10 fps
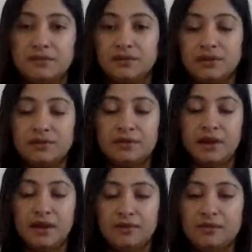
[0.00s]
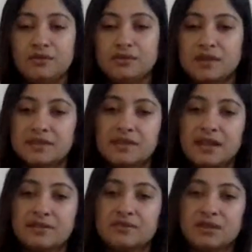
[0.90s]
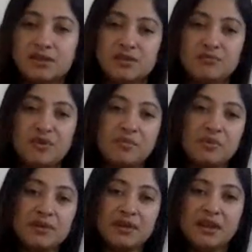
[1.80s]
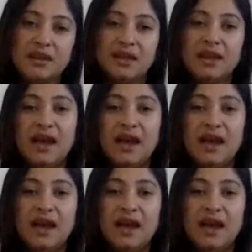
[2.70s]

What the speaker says: If you don't know how to do sun salutation properly,